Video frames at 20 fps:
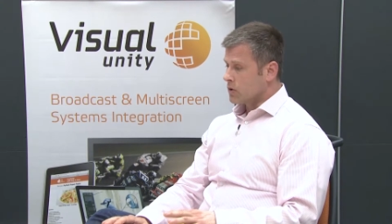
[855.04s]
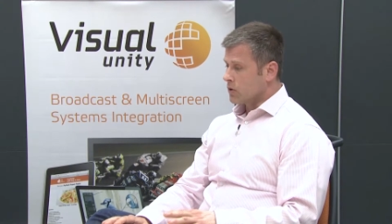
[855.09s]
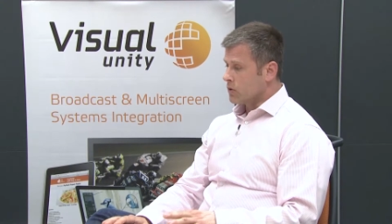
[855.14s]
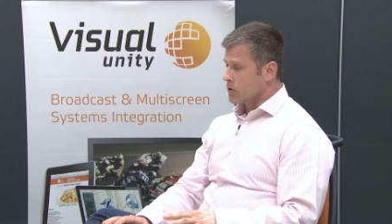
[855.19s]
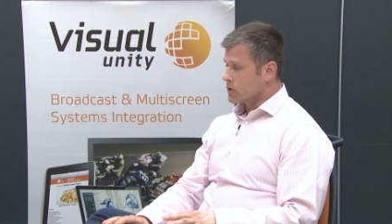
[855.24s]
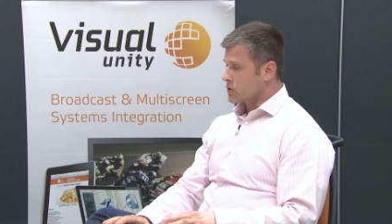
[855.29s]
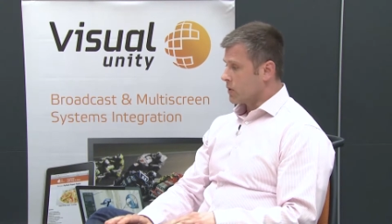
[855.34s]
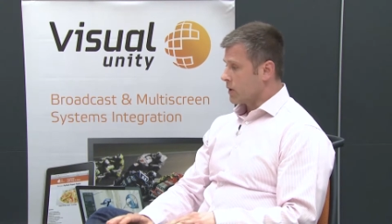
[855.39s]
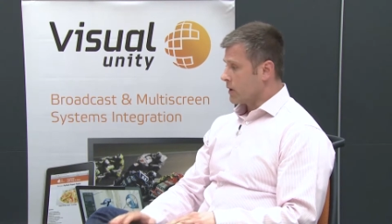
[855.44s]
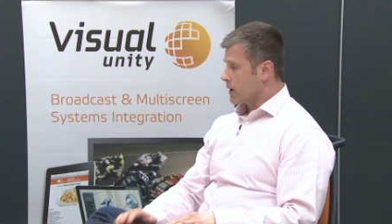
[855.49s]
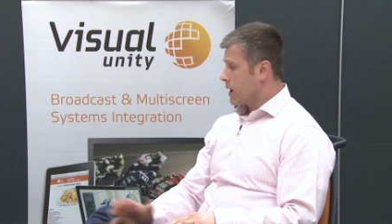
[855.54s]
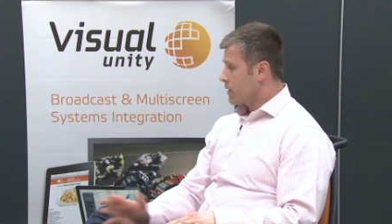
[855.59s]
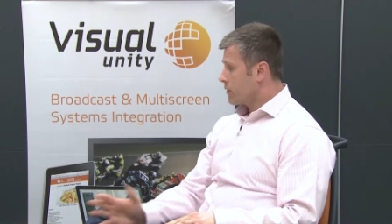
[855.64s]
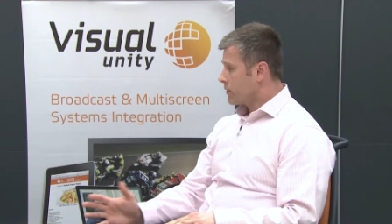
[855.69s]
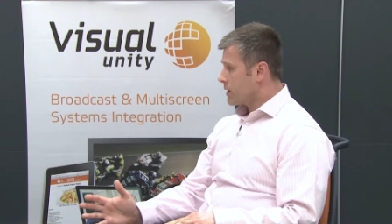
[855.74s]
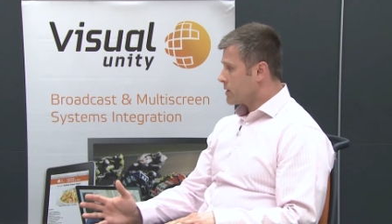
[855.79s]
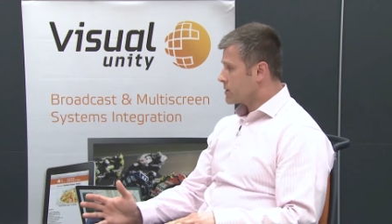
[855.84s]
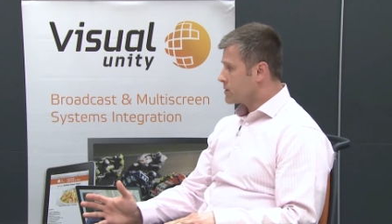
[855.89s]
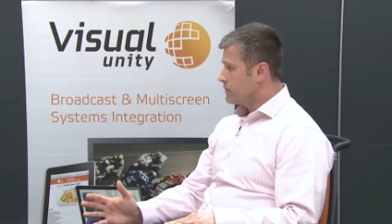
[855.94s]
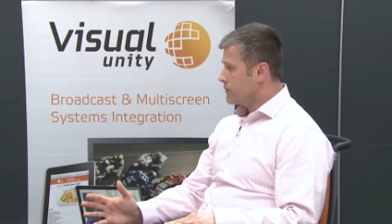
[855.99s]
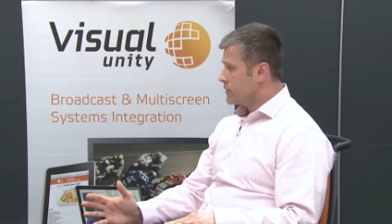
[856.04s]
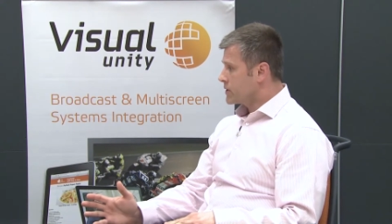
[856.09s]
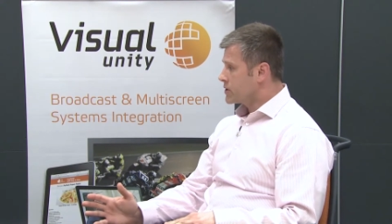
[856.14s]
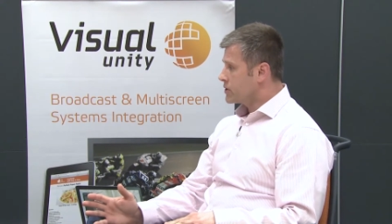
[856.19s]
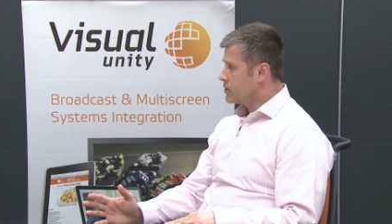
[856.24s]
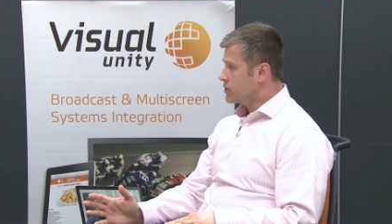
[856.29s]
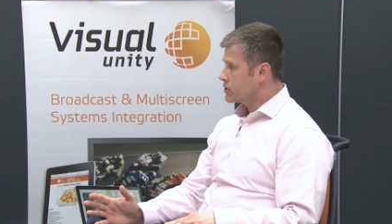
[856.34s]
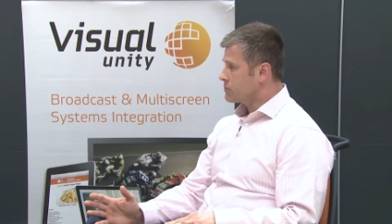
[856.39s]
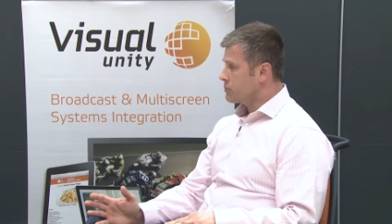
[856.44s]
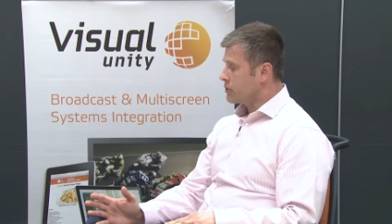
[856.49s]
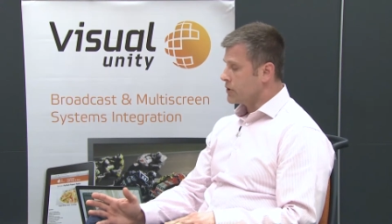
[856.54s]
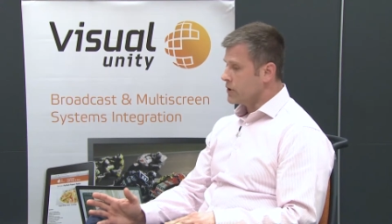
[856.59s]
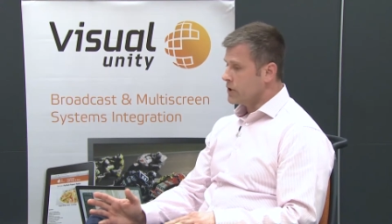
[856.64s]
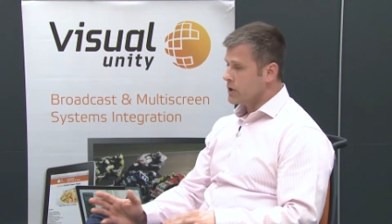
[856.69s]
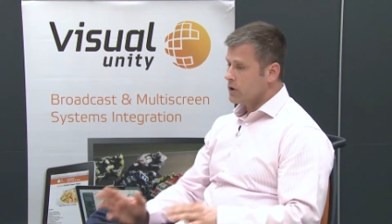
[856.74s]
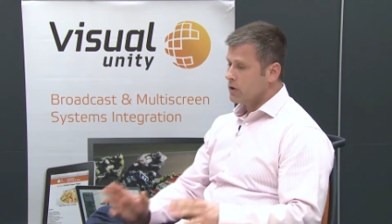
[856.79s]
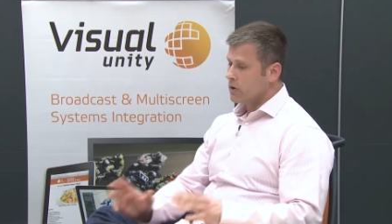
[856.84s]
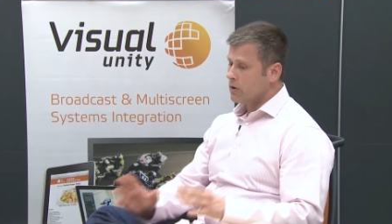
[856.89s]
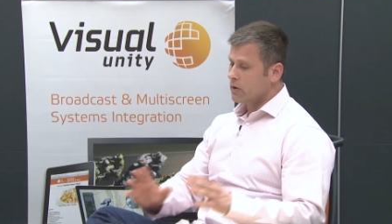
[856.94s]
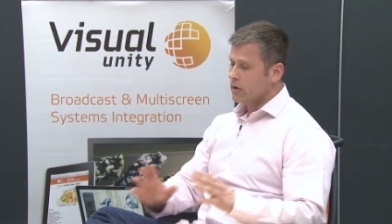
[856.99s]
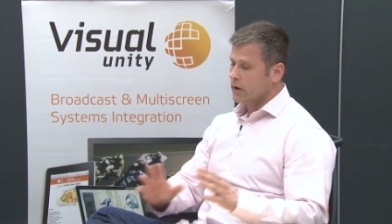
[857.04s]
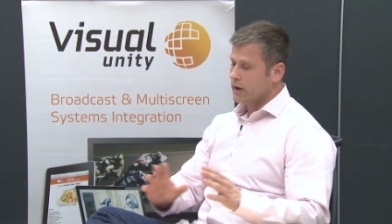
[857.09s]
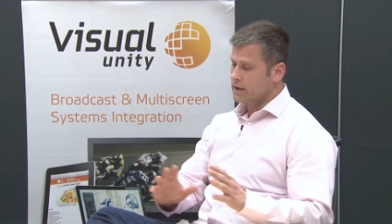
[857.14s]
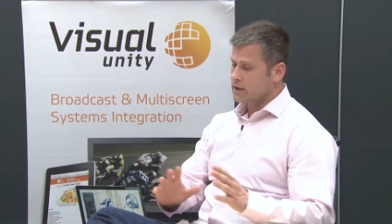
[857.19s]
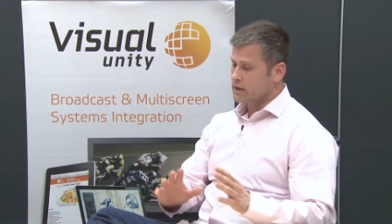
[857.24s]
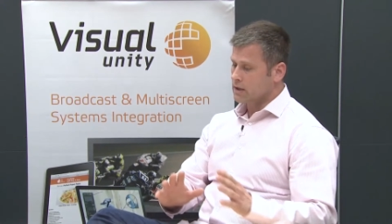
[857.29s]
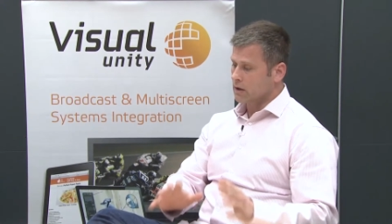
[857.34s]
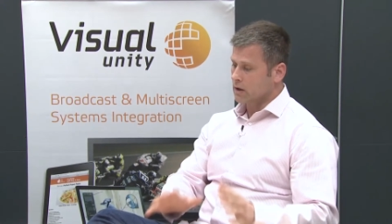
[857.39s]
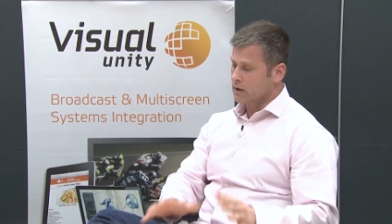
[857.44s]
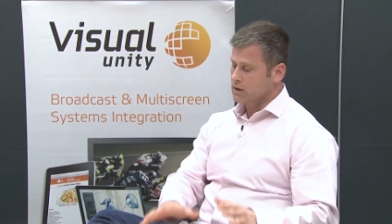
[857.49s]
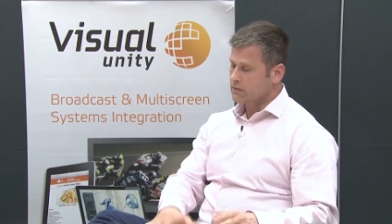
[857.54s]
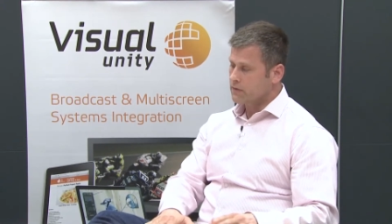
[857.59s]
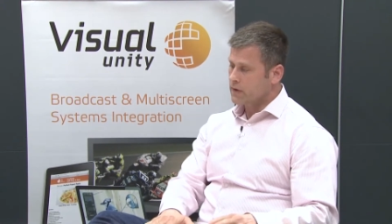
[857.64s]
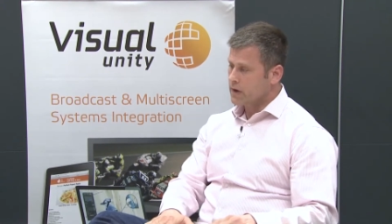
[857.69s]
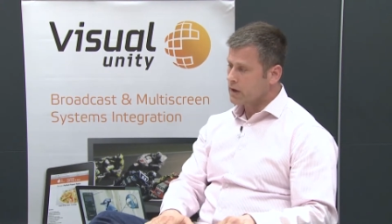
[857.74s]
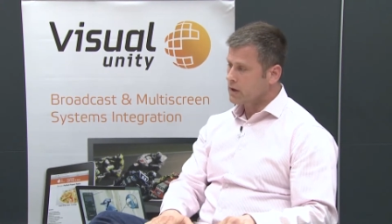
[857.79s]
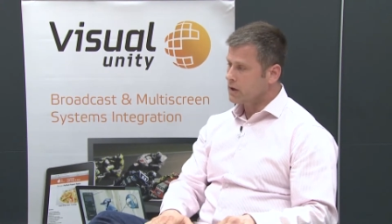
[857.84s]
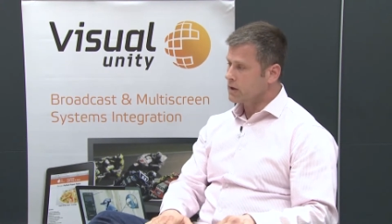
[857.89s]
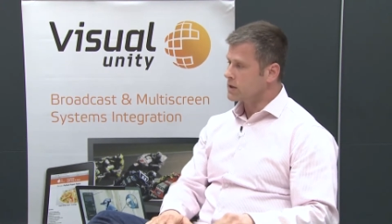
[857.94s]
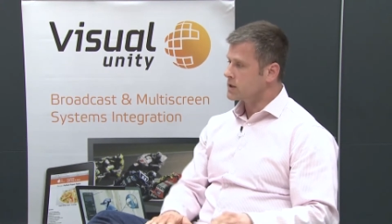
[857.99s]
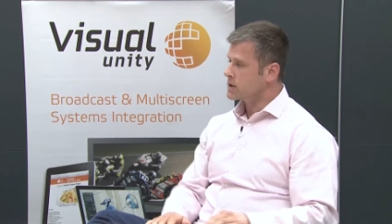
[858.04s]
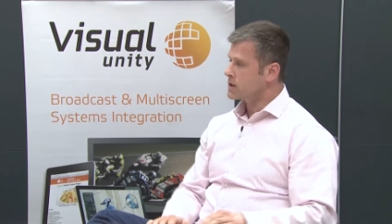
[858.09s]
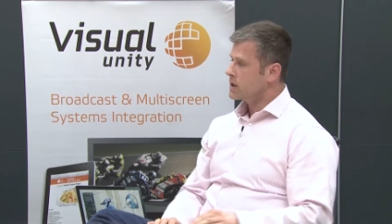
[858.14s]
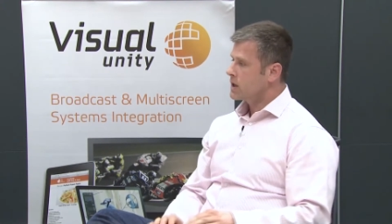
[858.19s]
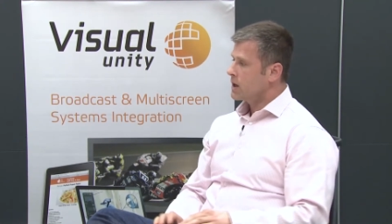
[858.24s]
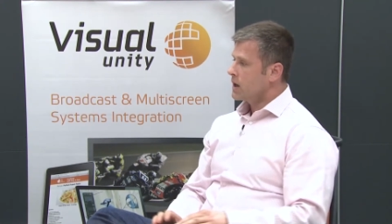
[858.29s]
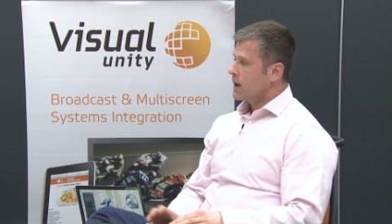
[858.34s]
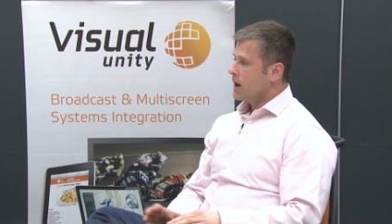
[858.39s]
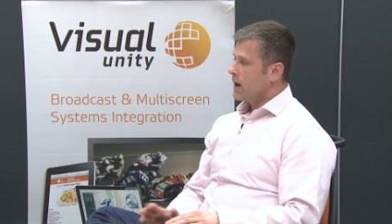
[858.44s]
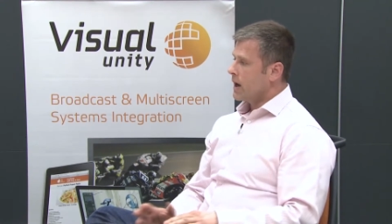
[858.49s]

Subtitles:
So there's around 100,000 visitors per year. It's in Las Vegas.